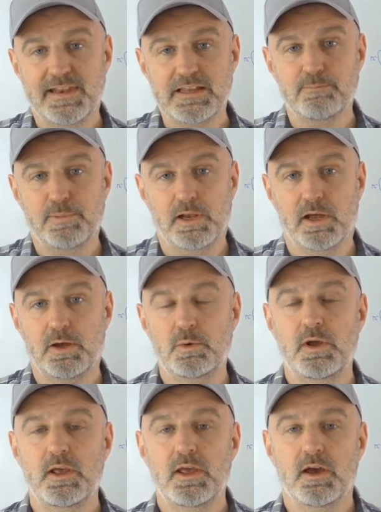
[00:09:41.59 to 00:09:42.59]
cogwheel
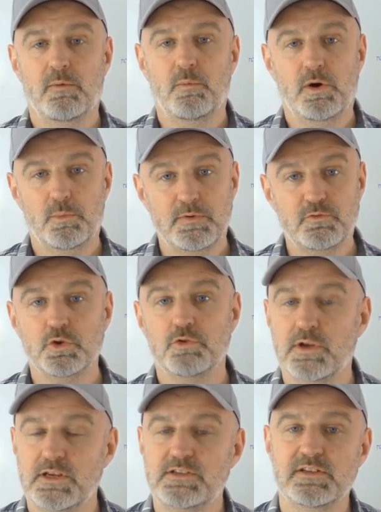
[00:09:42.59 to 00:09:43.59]
under the audio mixer
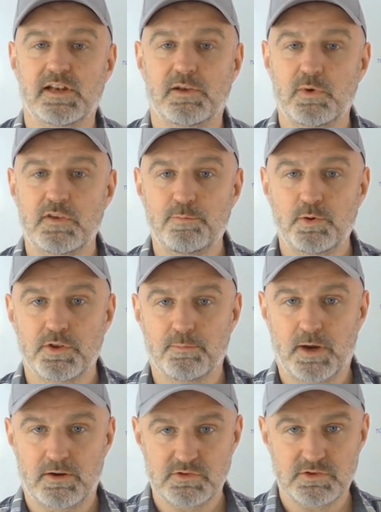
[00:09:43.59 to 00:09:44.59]
here,
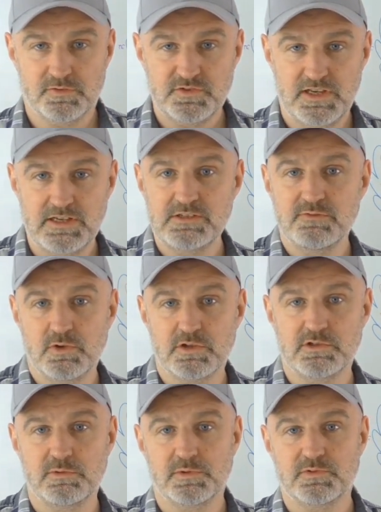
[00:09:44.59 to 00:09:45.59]
and going to
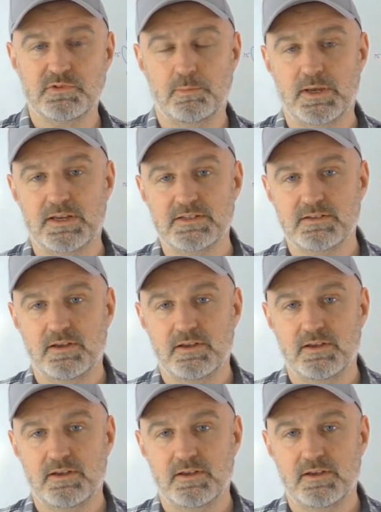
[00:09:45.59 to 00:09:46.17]
Advanced Audio